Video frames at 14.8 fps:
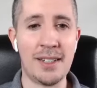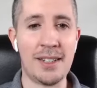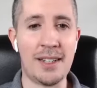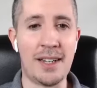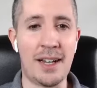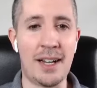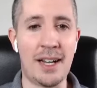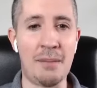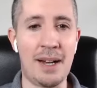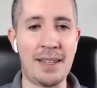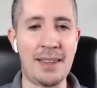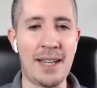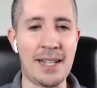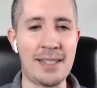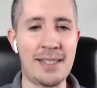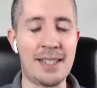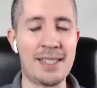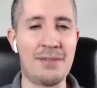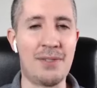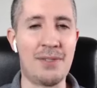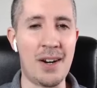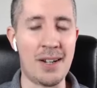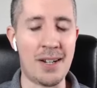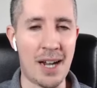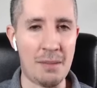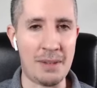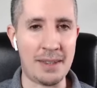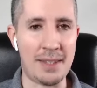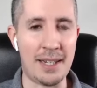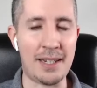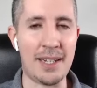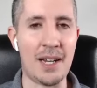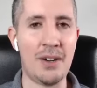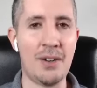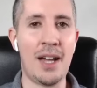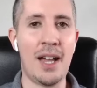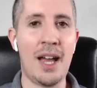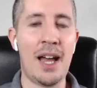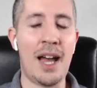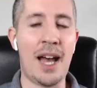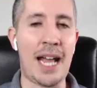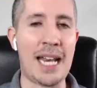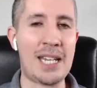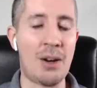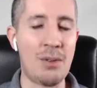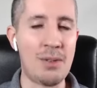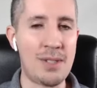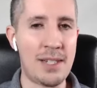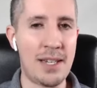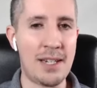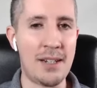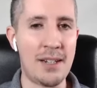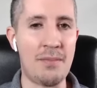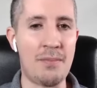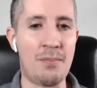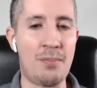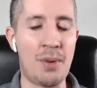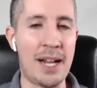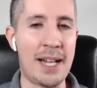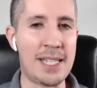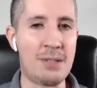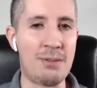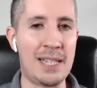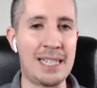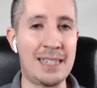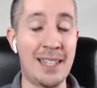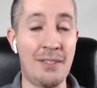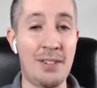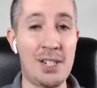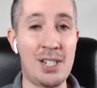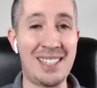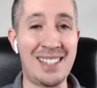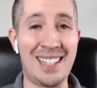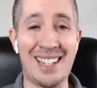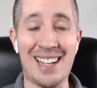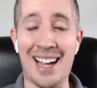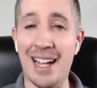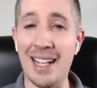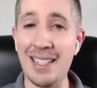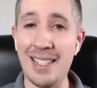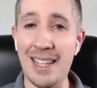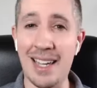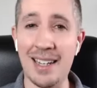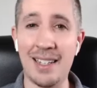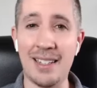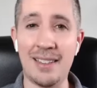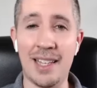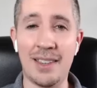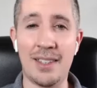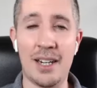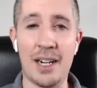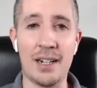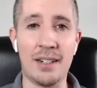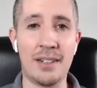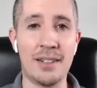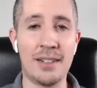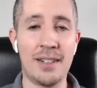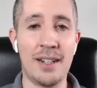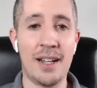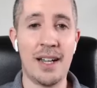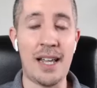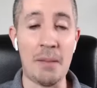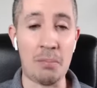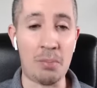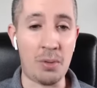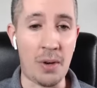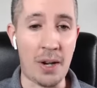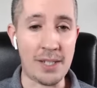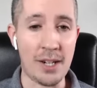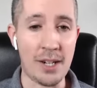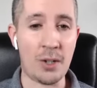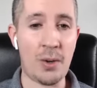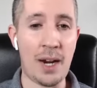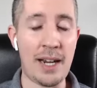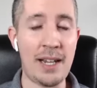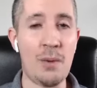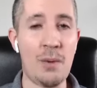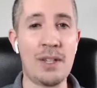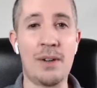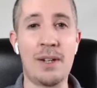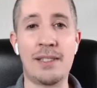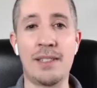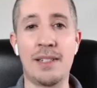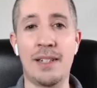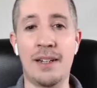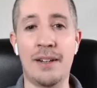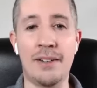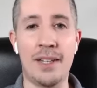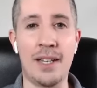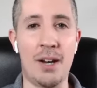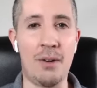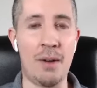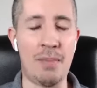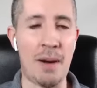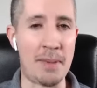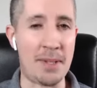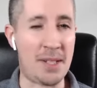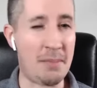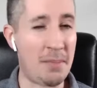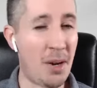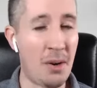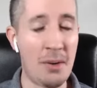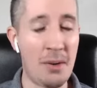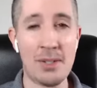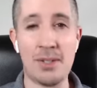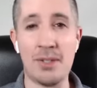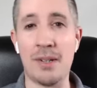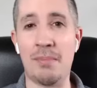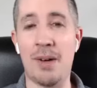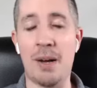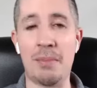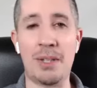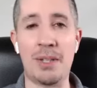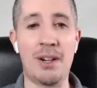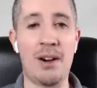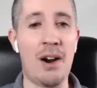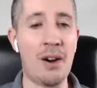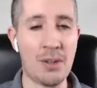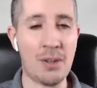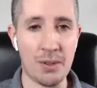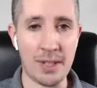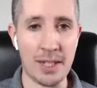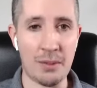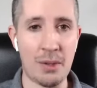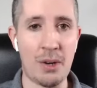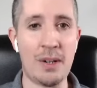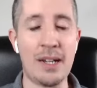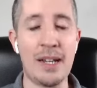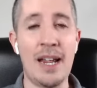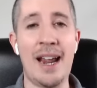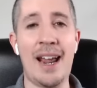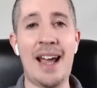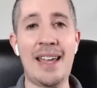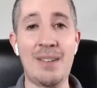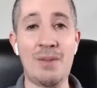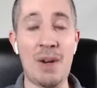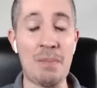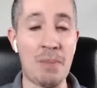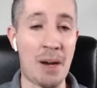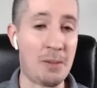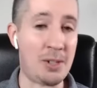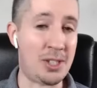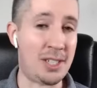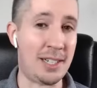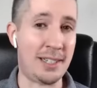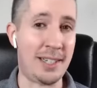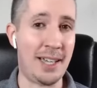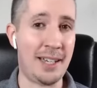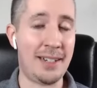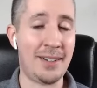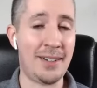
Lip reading: I see it's a very common thing now. I don't see enough brands really leveraging the content that their employees are creating, whether it's a popular post or a popular article they wrote, and then republishing that.